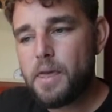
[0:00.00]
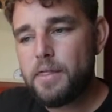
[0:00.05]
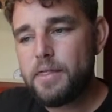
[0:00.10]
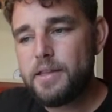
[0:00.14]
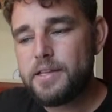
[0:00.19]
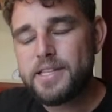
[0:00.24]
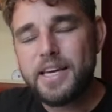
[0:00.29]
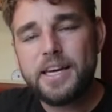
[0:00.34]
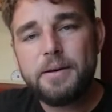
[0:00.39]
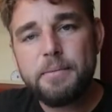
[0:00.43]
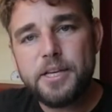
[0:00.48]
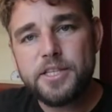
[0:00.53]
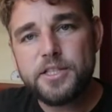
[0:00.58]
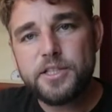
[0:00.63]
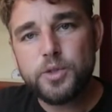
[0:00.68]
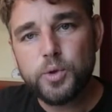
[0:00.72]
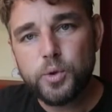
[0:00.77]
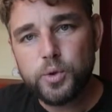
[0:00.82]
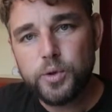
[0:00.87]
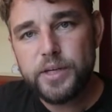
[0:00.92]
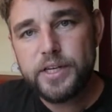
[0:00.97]
there's going to be a
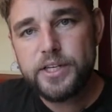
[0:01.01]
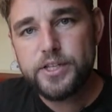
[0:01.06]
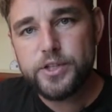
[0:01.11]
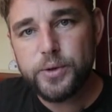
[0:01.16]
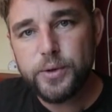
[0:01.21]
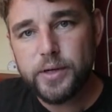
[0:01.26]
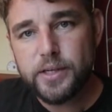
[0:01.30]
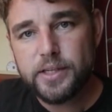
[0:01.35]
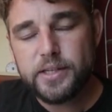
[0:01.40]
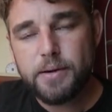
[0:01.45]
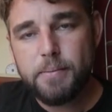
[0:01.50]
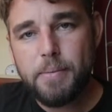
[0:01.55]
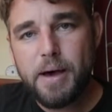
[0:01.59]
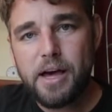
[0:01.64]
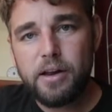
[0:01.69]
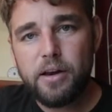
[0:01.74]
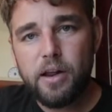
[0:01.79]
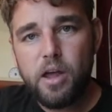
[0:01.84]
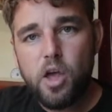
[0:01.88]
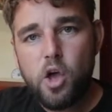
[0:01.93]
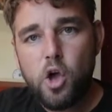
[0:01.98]
story to it
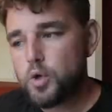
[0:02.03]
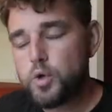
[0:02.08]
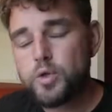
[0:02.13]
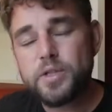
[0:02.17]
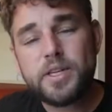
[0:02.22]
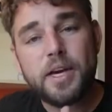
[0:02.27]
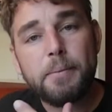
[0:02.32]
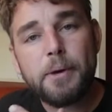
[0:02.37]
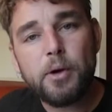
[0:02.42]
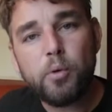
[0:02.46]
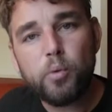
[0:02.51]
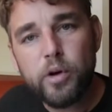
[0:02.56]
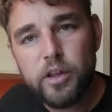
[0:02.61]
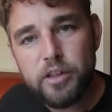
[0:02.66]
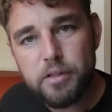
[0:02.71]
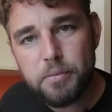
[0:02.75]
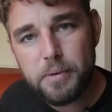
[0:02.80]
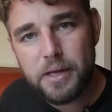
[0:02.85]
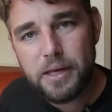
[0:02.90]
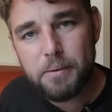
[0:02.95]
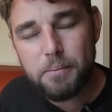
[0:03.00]
about who's coming
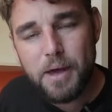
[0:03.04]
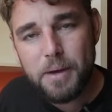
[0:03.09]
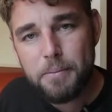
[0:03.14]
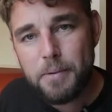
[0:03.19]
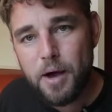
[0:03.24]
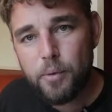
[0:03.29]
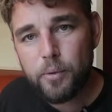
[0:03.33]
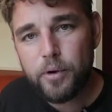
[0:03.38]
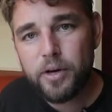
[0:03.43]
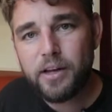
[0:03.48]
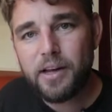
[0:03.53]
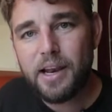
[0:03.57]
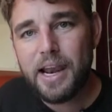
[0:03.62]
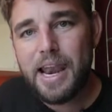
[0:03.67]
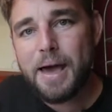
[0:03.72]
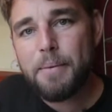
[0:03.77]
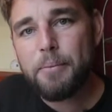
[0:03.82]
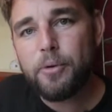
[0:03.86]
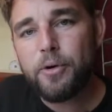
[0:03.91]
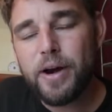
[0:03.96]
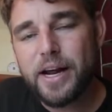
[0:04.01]
with me. Maybe I want to
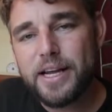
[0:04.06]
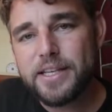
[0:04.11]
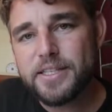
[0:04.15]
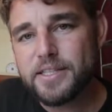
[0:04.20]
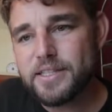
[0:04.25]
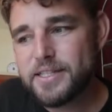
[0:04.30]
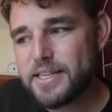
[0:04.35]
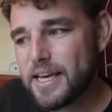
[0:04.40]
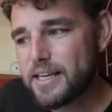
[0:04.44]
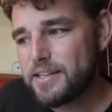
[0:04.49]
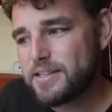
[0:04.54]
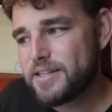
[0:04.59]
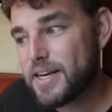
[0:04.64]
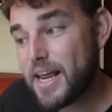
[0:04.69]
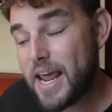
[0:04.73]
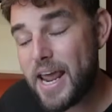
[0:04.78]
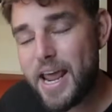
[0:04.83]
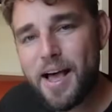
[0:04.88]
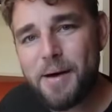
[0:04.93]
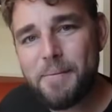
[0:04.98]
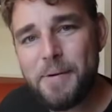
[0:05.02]
collaborate and say,
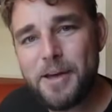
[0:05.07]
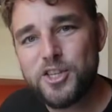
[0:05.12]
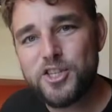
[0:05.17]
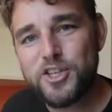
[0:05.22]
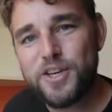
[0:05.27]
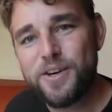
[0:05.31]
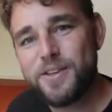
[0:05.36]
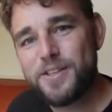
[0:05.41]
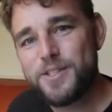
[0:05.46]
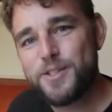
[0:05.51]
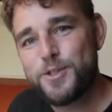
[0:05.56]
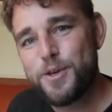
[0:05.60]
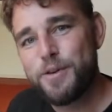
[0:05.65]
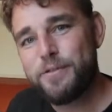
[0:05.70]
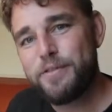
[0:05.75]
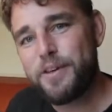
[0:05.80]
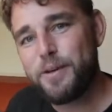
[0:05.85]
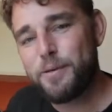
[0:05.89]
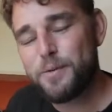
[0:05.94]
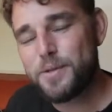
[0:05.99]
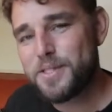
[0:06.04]
today I'm actually going
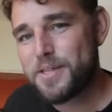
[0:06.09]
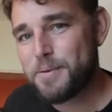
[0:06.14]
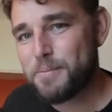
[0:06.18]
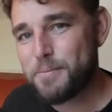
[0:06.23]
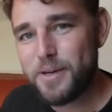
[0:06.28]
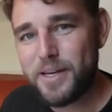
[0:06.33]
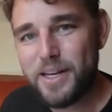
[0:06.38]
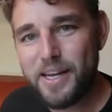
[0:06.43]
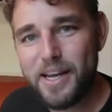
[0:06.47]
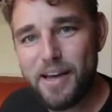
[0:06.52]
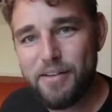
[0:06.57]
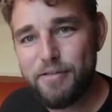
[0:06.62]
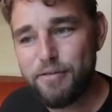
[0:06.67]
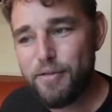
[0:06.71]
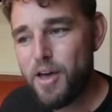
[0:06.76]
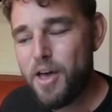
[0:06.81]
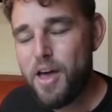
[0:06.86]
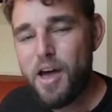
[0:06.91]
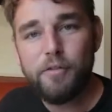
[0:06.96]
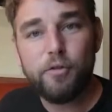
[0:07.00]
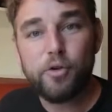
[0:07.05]
surfing with somebody I've
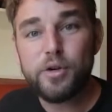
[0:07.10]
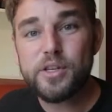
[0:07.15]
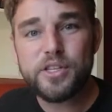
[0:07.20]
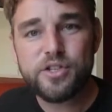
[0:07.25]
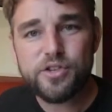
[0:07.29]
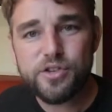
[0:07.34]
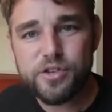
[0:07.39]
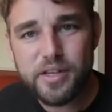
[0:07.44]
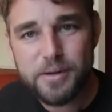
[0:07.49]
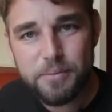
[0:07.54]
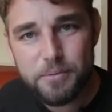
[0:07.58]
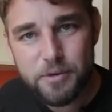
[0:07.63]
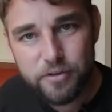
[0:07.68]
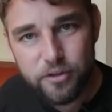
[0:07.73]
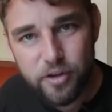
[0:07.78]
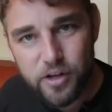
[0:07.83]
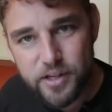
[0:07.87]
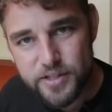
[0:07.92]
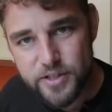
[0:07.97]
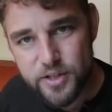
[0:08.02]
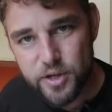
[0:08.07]
always dreamed of
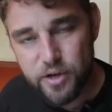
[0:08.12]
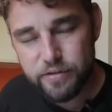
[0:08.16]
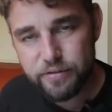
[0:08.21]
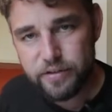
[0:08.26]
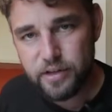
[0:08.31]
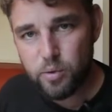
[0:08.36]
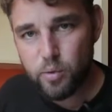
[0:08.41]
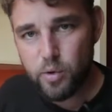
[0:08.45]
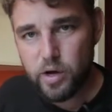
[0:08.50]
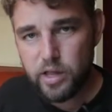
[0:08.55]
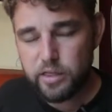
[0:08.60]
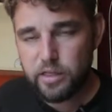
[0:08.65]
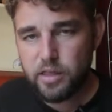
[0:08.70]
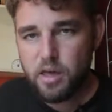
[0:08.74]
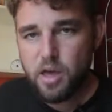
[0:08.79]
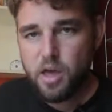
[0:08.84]
going surfing with.